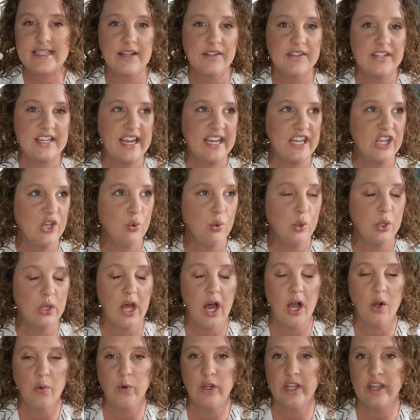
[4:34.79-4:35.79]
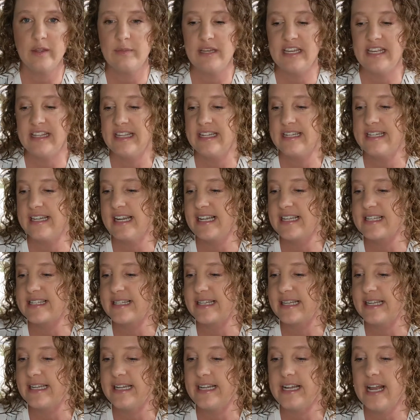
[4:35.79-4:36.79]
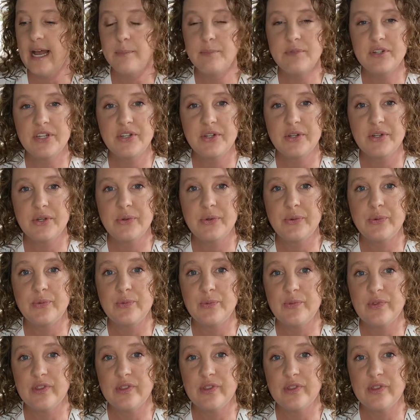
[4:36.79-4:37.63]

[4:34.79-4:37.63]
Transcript: I'll take you along with me in the days leading up to